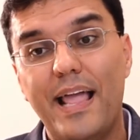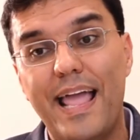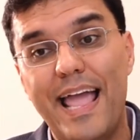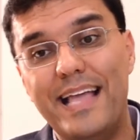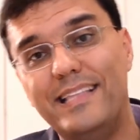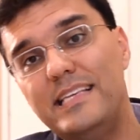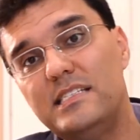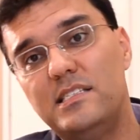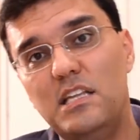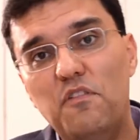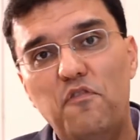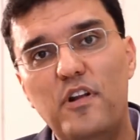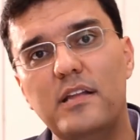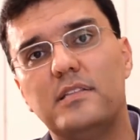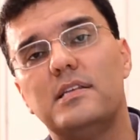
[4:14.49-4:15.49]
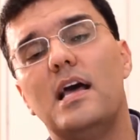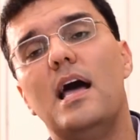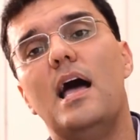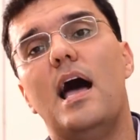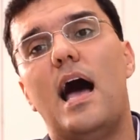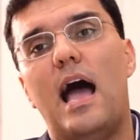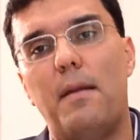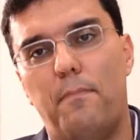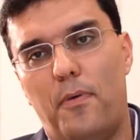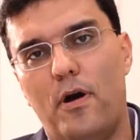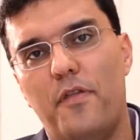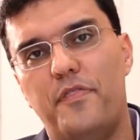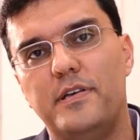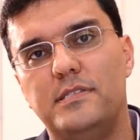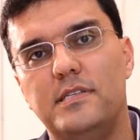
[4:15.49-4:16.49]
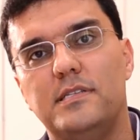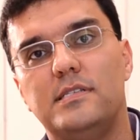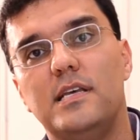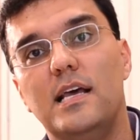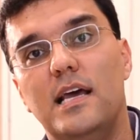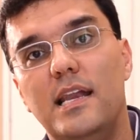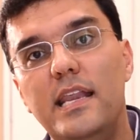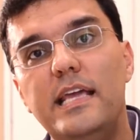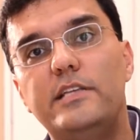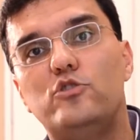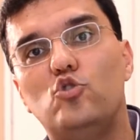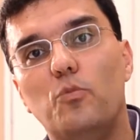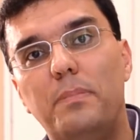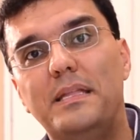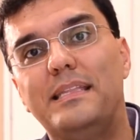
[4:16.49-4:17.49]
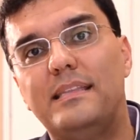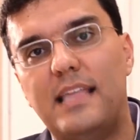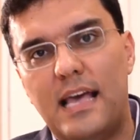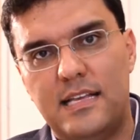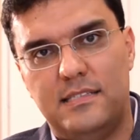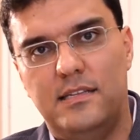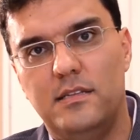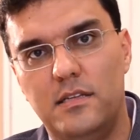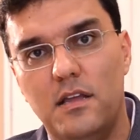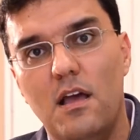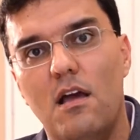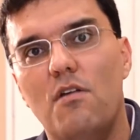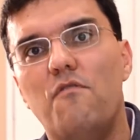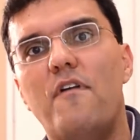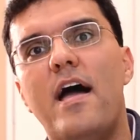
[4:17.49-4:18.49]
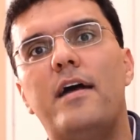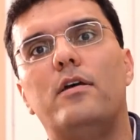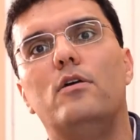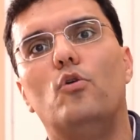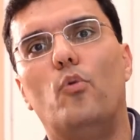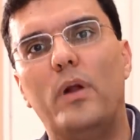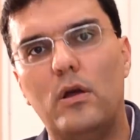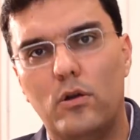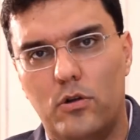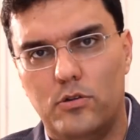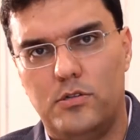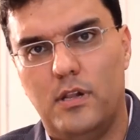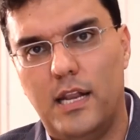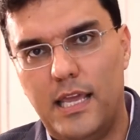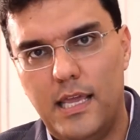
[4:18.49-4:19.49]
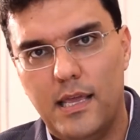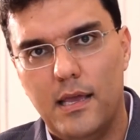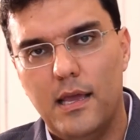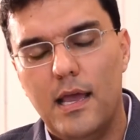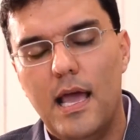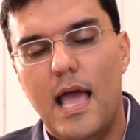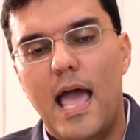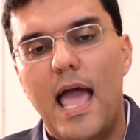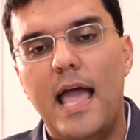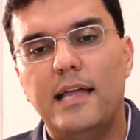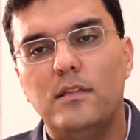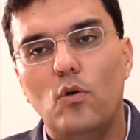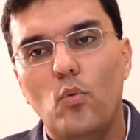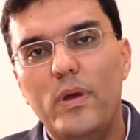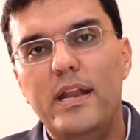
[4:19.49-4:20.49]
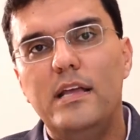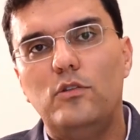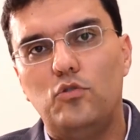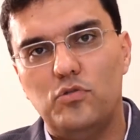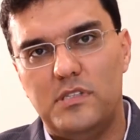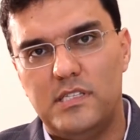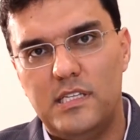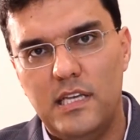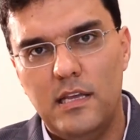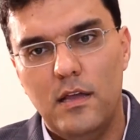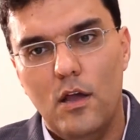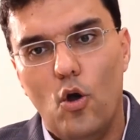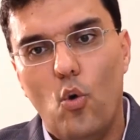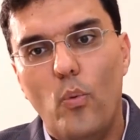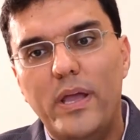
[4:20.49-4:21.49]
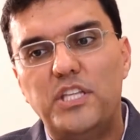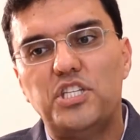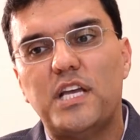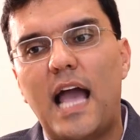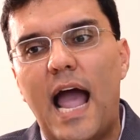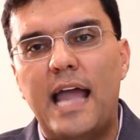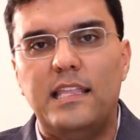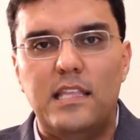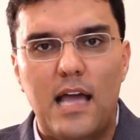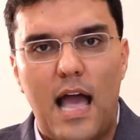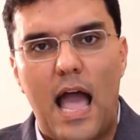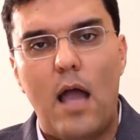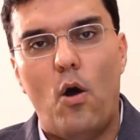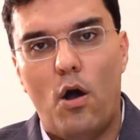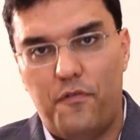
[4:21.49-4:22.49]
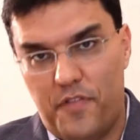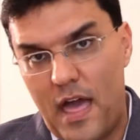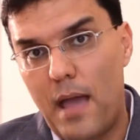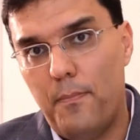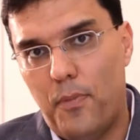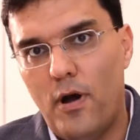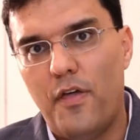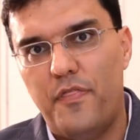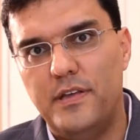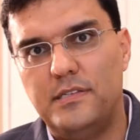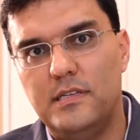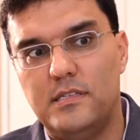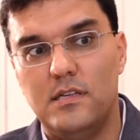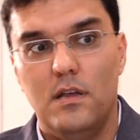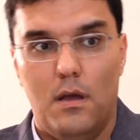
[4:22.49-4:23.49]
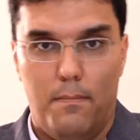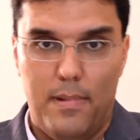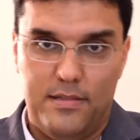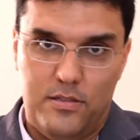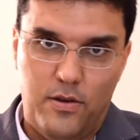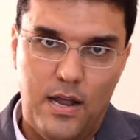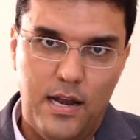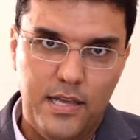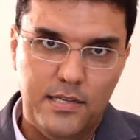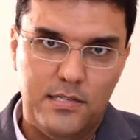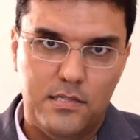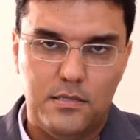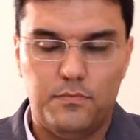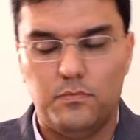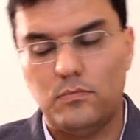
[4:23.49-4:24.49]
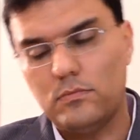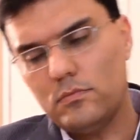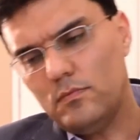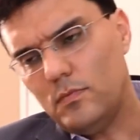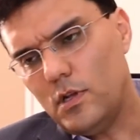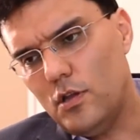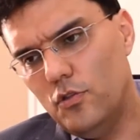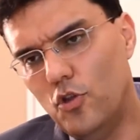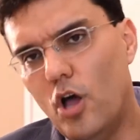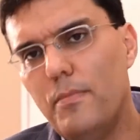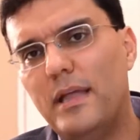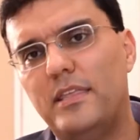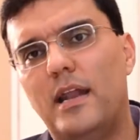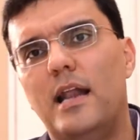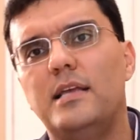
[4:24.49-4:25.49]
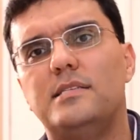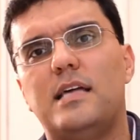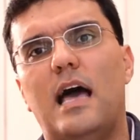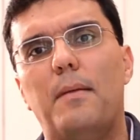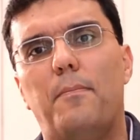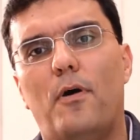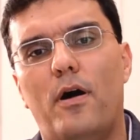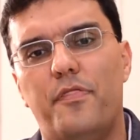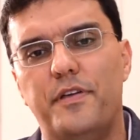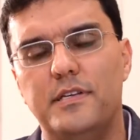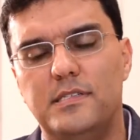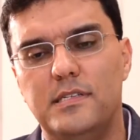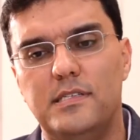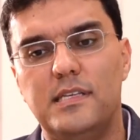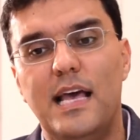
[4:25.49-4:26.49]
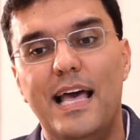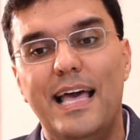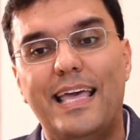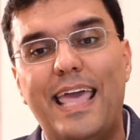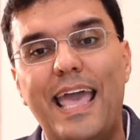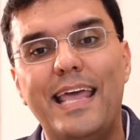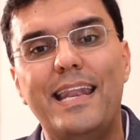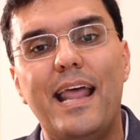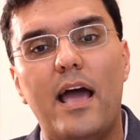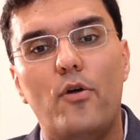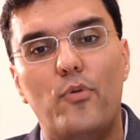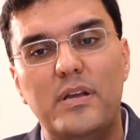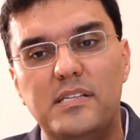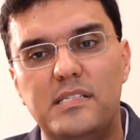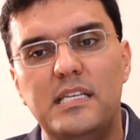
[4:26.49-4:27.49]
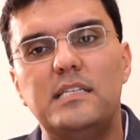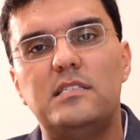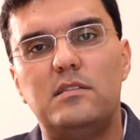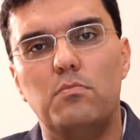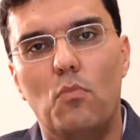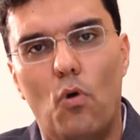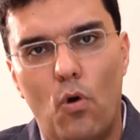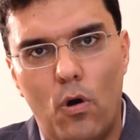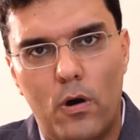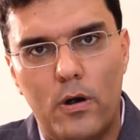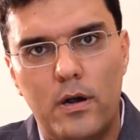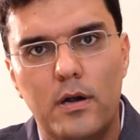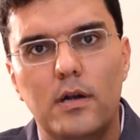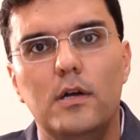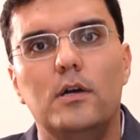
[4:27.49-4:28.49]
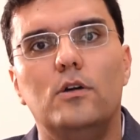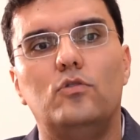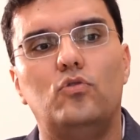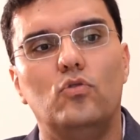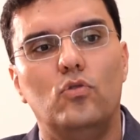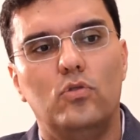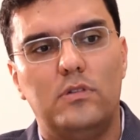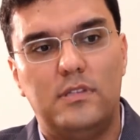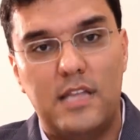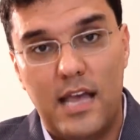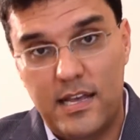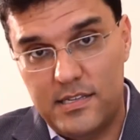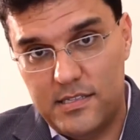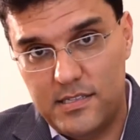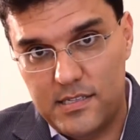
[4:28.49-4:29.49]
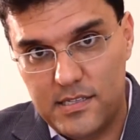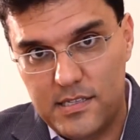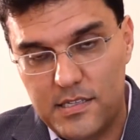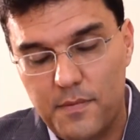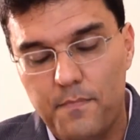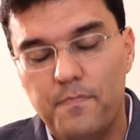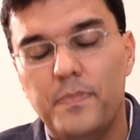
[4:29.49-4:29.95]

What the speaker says: And these different hypotheses needs to be tested very rigorously. And we need to see which kind of hypothesis, materialist, non-materialist hypothesis, can resist more to tests,